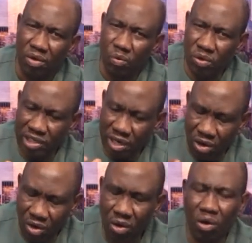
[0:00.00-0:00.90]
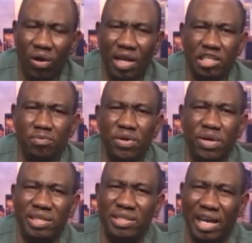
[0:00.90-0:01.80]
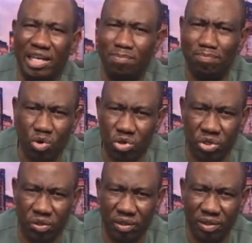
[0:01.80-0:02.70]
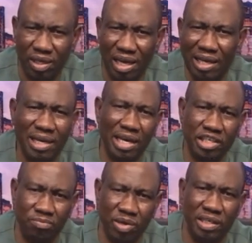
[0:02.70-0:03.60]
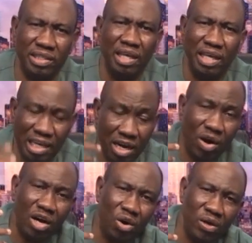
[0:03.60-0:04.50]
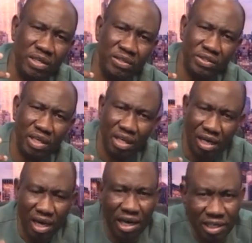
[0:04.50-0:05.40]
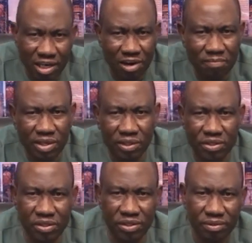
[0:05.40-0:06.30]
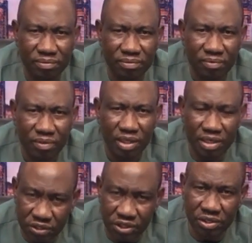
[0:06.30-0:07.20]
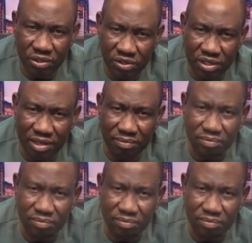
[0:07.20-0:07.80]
we shall all experience explosion, enlargement in our callings and in our ministries. In Jesus' name.